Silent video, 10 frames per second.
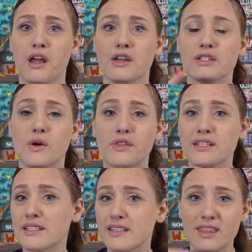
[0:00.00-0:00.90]
So
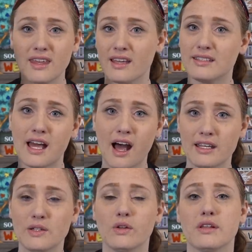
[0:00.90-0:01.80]
this isn't things that I
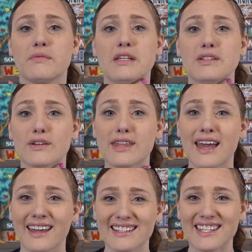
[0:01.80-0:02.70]
told them. These are
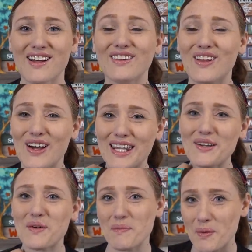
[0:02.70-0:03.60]
things that Lonnie
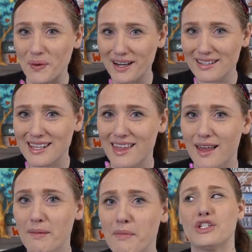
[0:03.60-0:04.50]
reported to
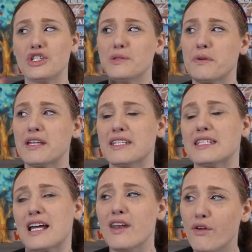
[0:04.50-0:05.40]
them. It's just because
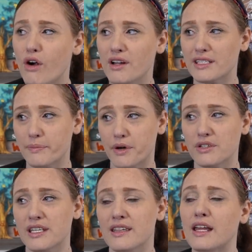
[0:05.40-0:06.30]
it's kind of hard as a
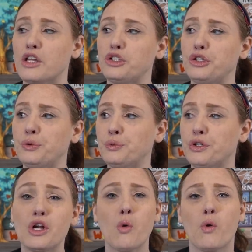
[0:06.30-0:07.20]
person. Like you
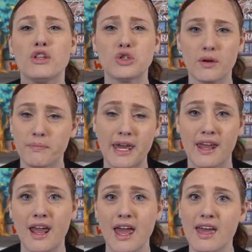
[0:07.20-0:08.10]
you don't want to
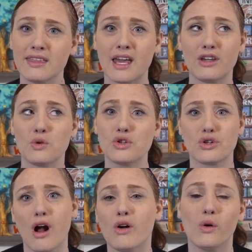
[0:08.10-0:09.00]
admit that you
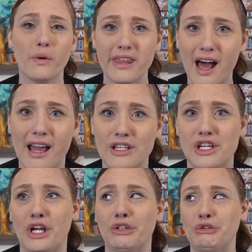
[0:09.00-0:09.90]
struggle with
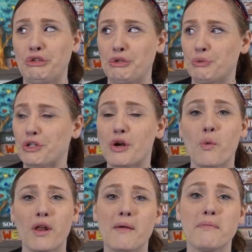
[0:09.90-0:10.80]
hygiene. You you don't
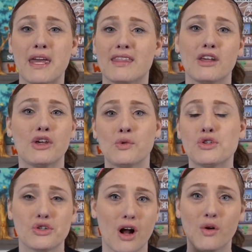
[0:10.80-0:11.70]
want to admit that you
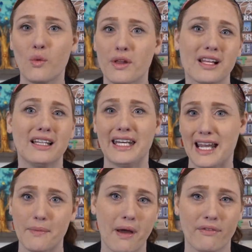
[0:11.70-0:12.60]
struggle with
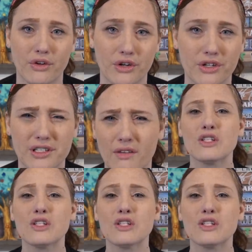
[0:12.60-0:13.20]
cleaning up after yourself.